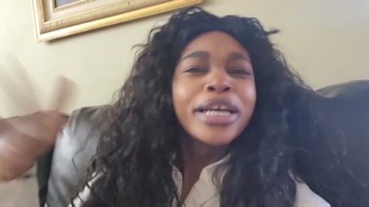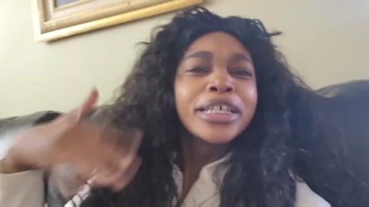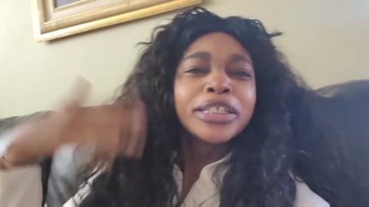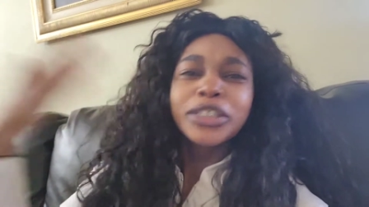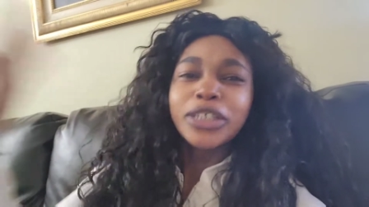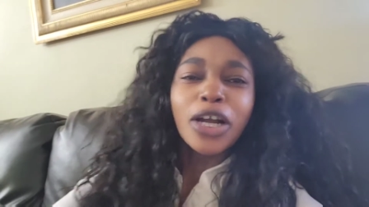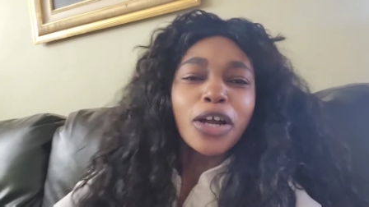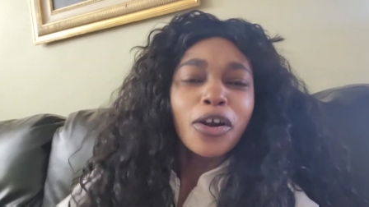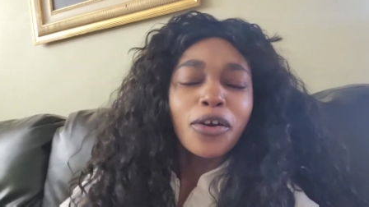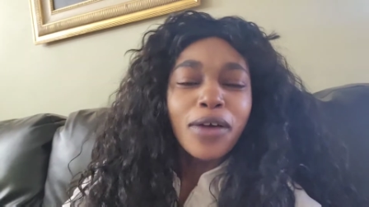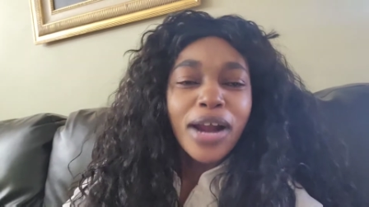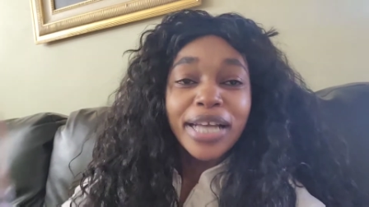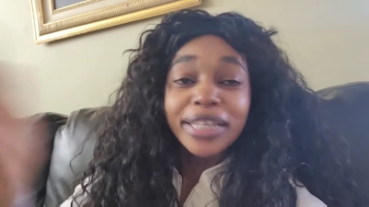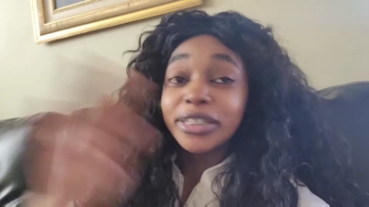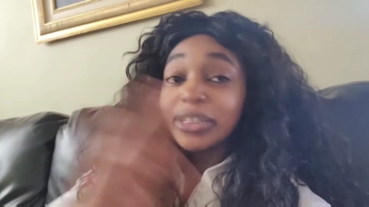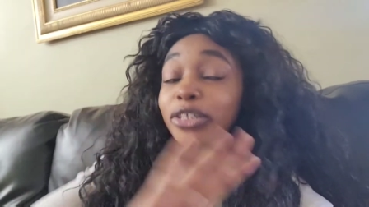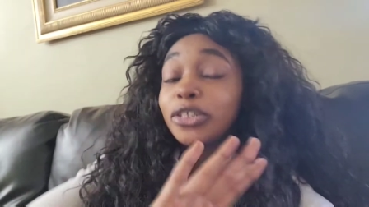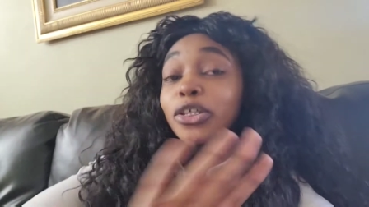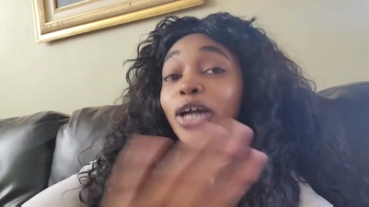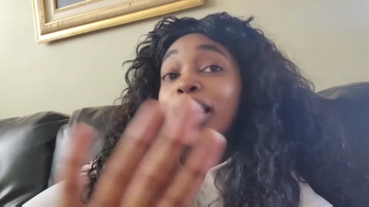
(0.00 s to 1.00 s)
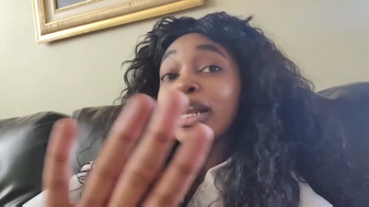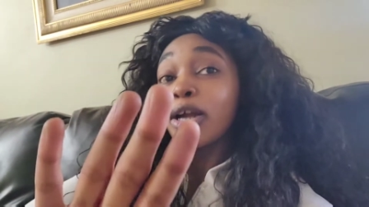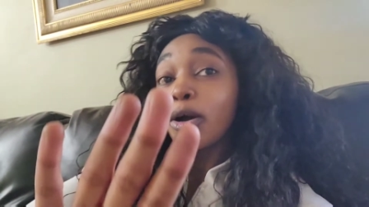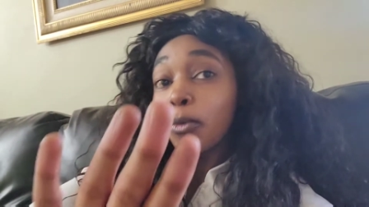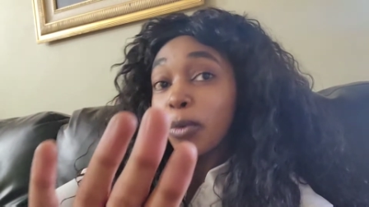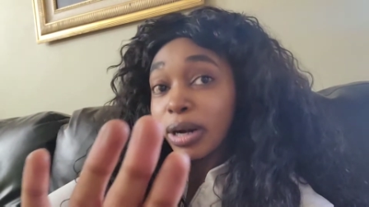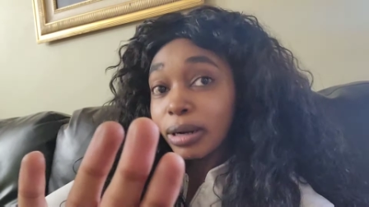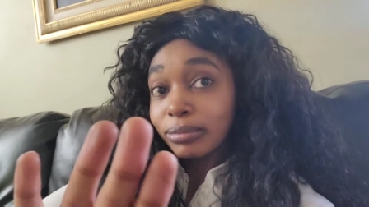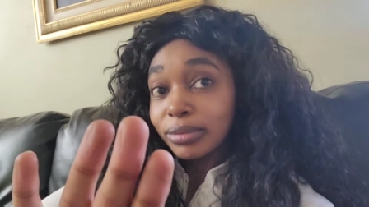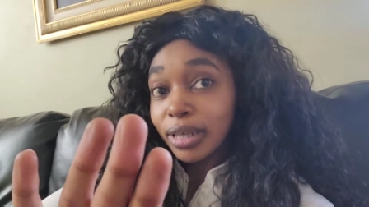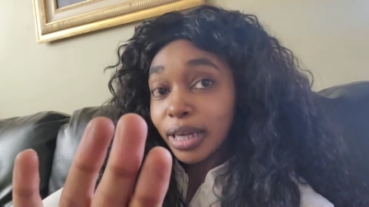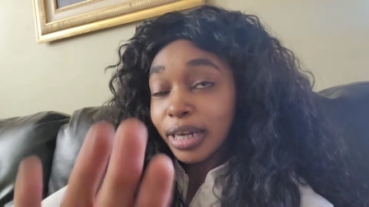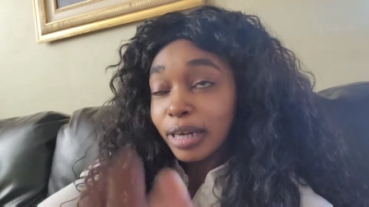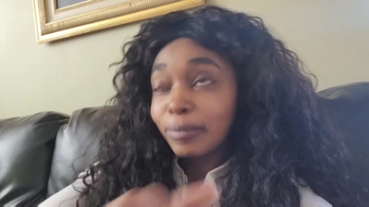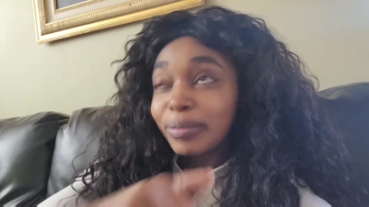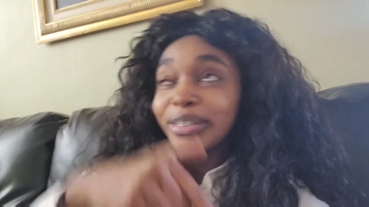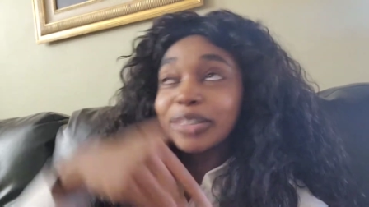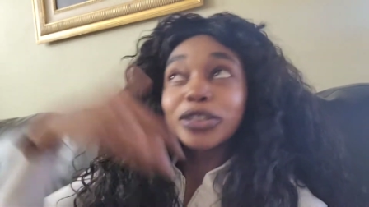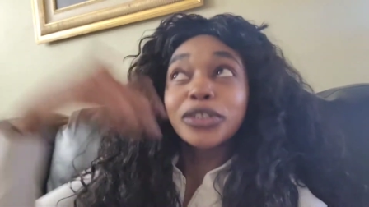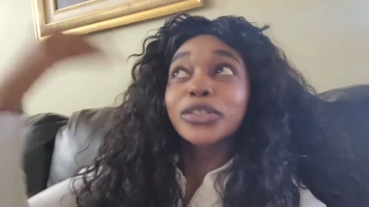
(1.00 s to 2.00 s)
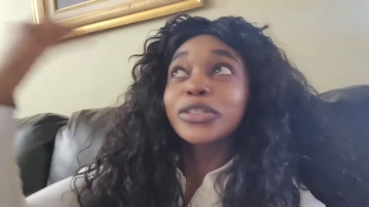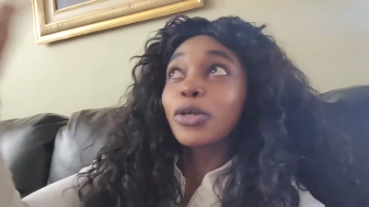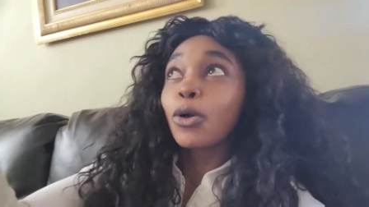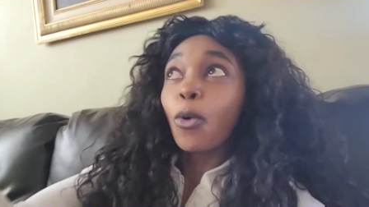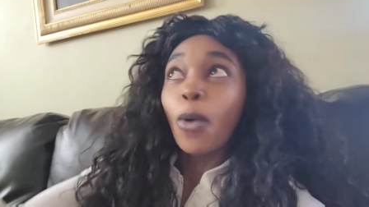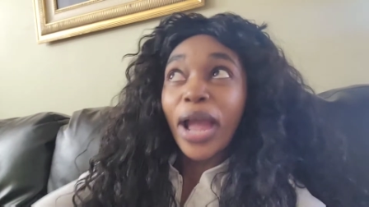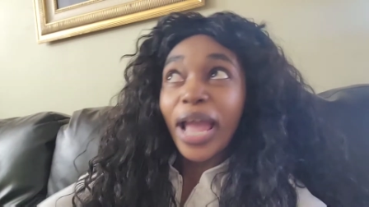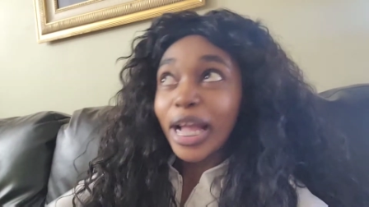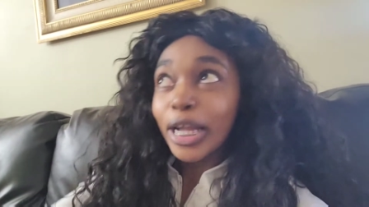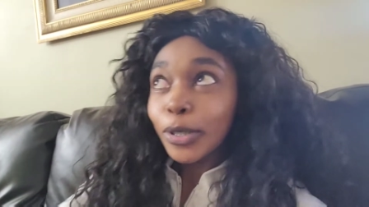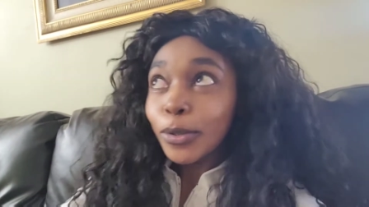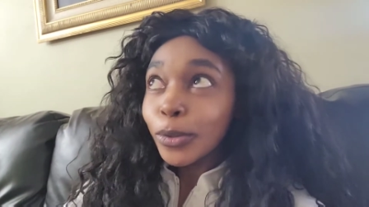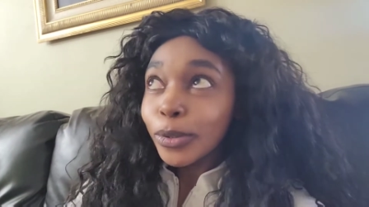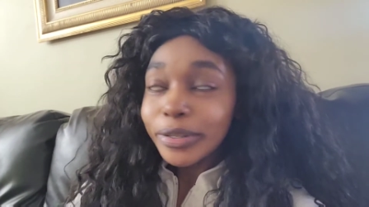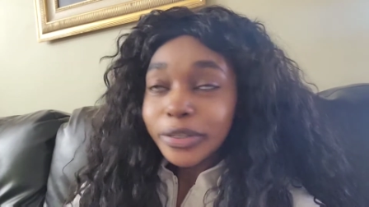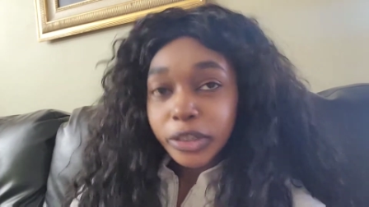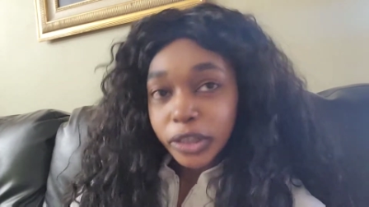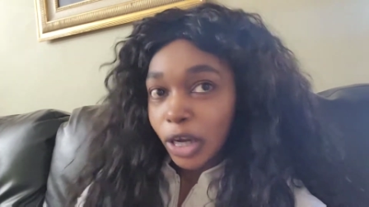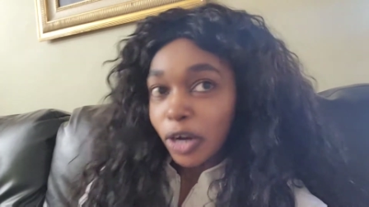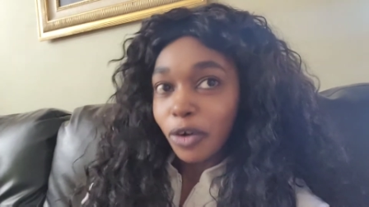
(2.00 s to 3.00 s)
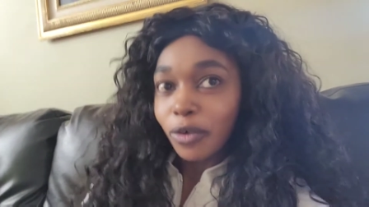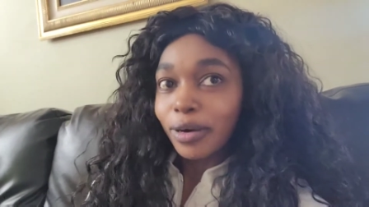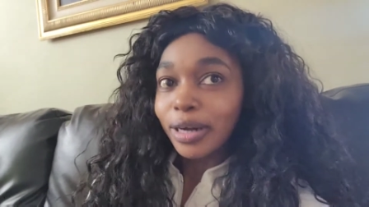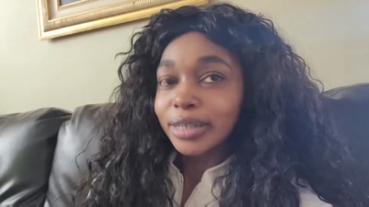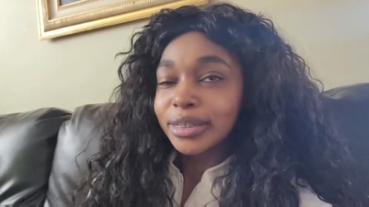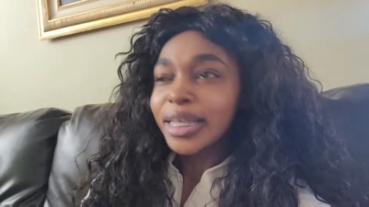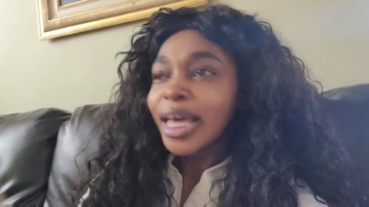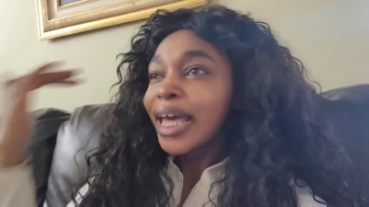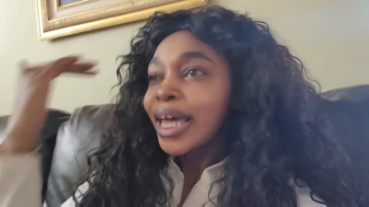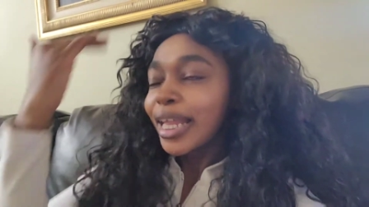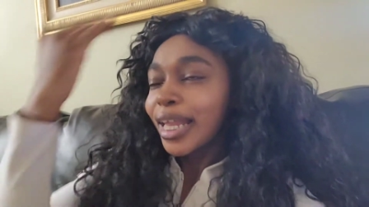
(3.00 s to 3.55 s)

Chakras, yeah, y'all know what I'm talking about. Just go ahead and Google chakras.